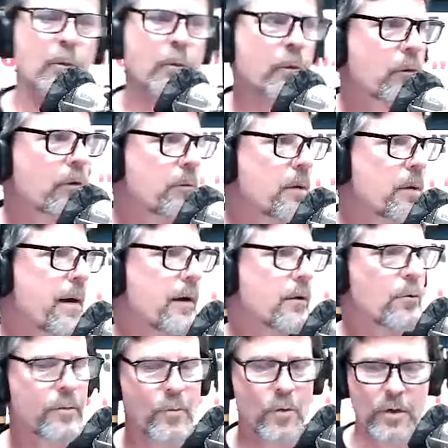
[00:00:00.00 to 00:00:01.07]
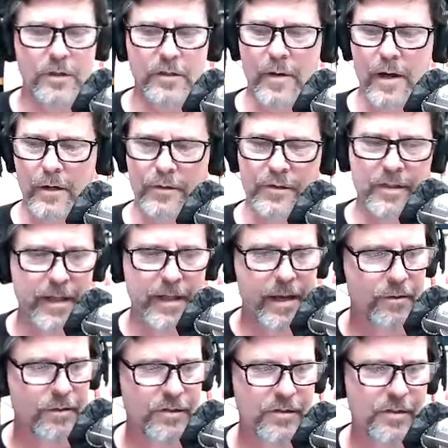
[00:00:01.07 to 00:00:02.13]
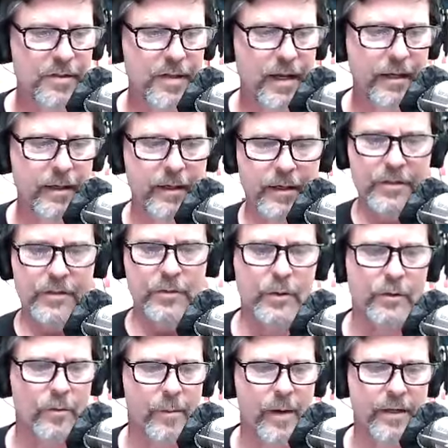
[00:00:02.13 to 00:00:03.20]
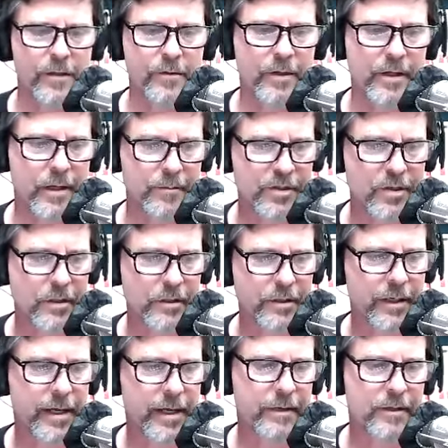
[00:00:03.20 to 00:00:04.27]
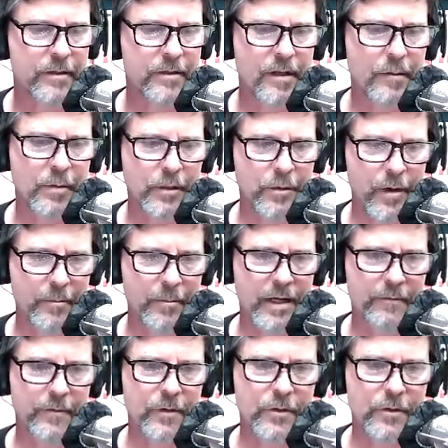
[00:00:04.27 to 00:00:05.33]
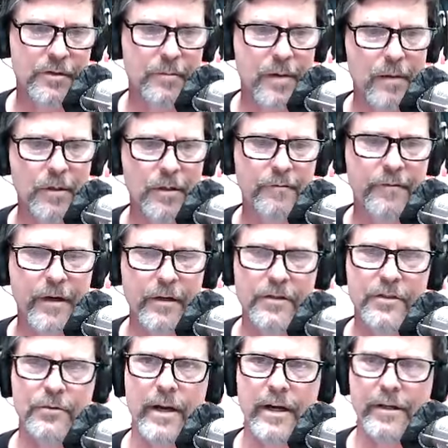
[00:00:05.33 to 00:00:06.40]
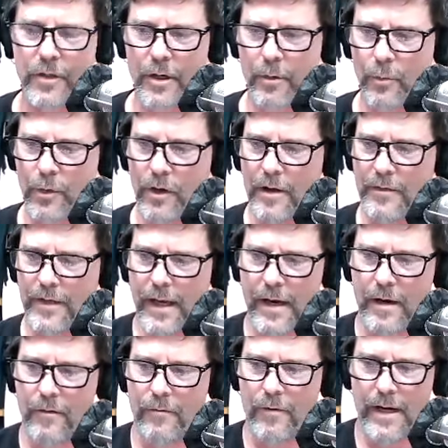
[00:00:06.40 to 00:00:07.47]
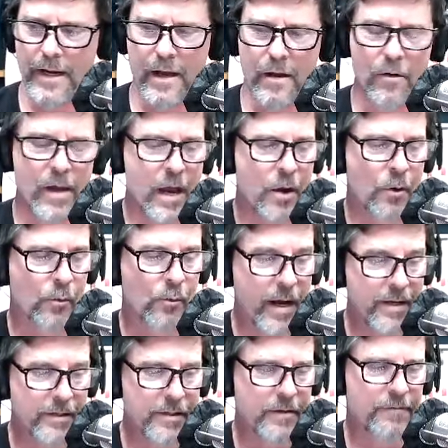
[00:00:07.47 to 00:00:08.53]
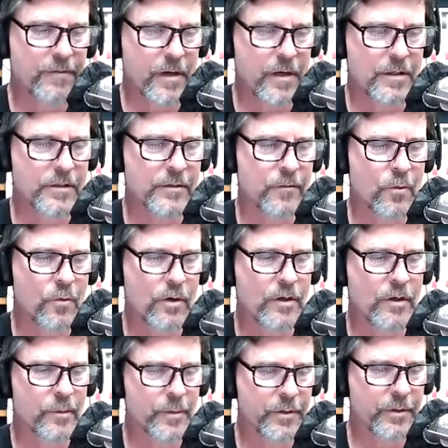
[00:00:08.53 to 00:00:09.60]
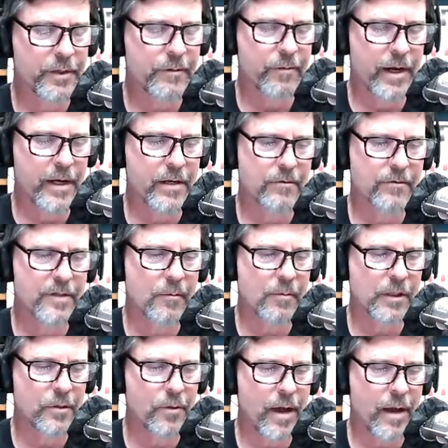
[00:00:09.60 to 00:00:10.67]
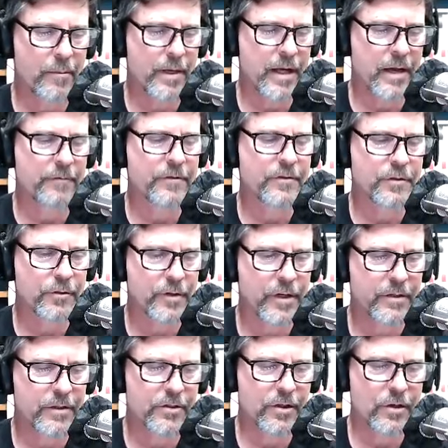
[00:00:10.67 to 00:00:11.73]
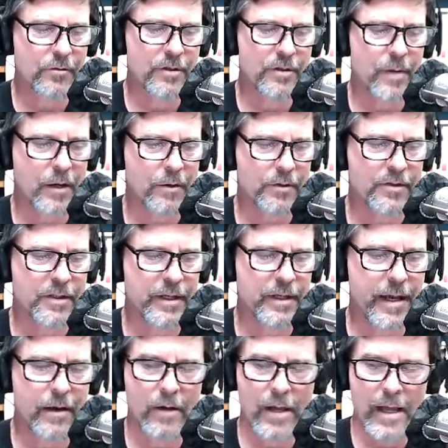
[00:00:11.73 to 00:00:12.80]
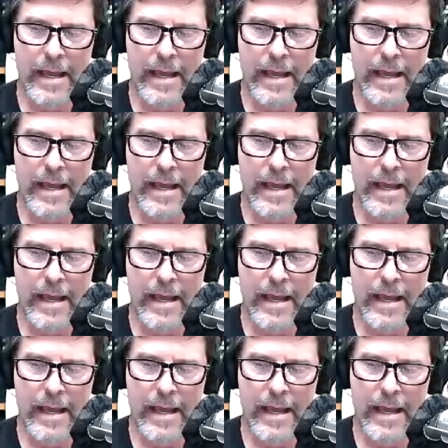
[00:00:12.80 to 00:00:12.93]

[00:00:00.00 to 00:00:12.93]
We will be back with more Democracy Now! In just a second. I just want to remind you that I'm Seán Kinane, the WMNF News and Public Affairs Director, and we're on the air right now raising funds for community radio WMNF during the show Democracy Now!